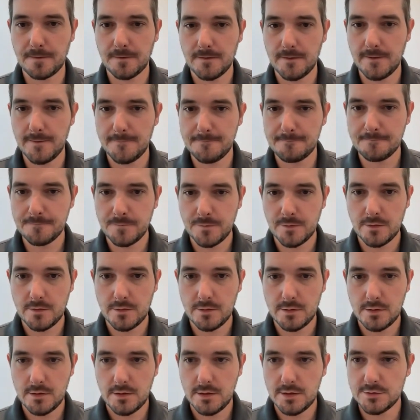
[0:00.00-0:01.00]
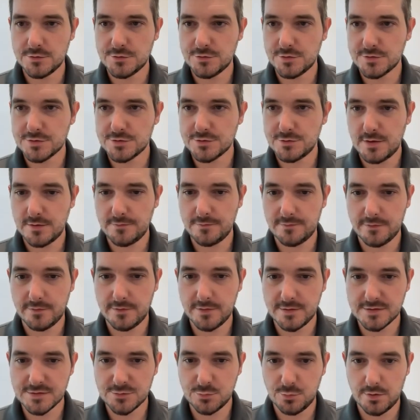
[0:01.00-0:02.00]
Okay. Interest rate for
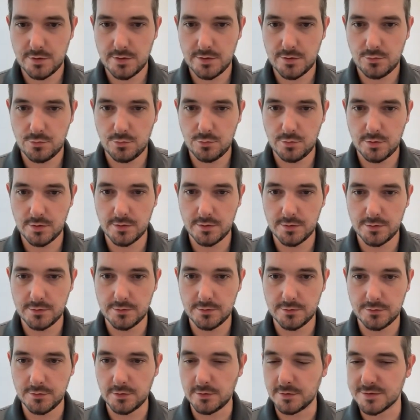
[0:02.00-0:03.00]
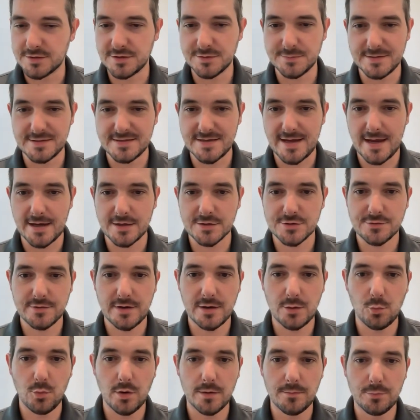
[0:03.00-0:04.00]
this one was, tax
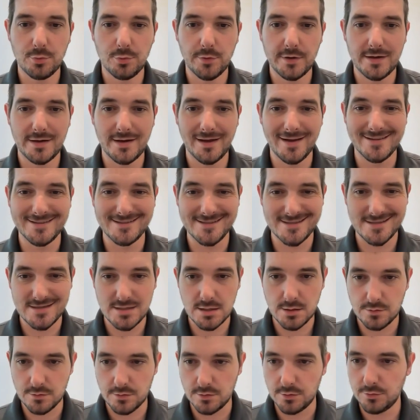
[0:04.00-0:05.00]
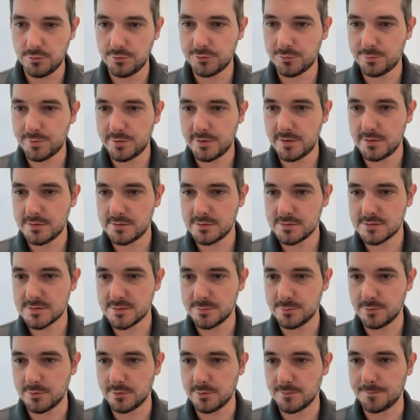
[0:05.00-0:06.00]
rate 1.90, so pretty
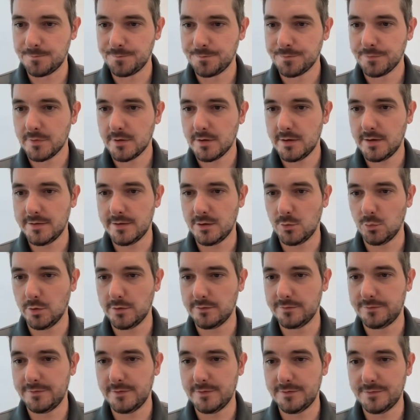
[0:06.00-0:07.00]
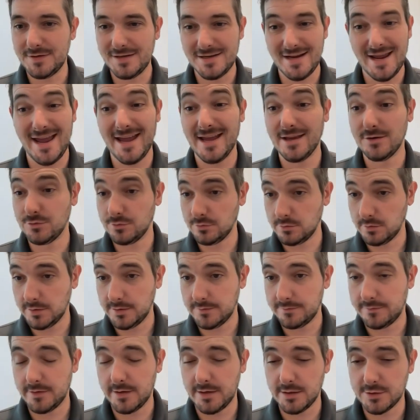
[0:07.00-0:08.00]
similar. and then 150
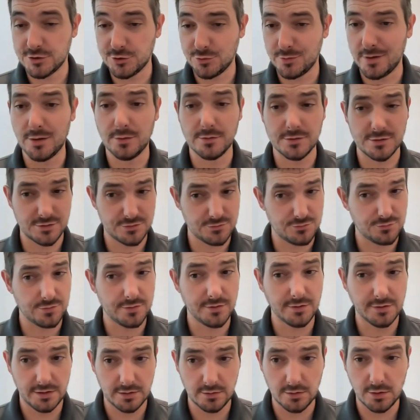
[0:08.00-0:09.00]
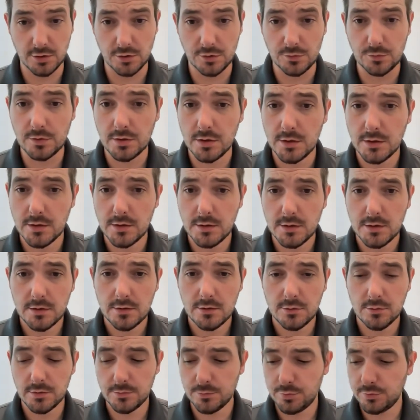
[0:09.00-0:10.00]
annually for the HOA, which is really low.
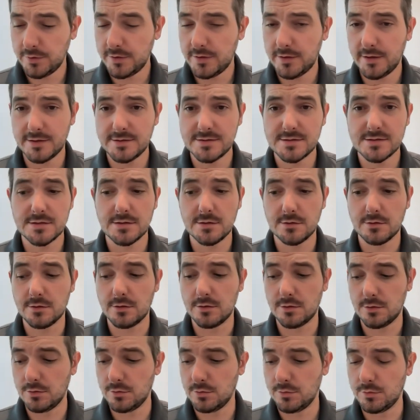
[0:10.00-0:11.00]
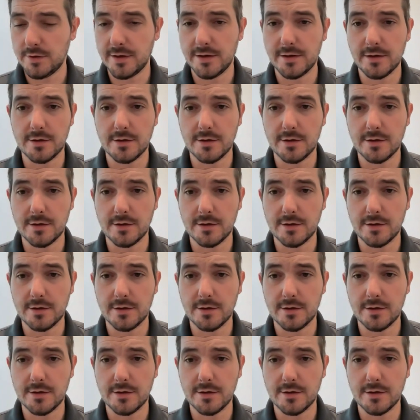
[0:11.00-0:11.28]
1.90 and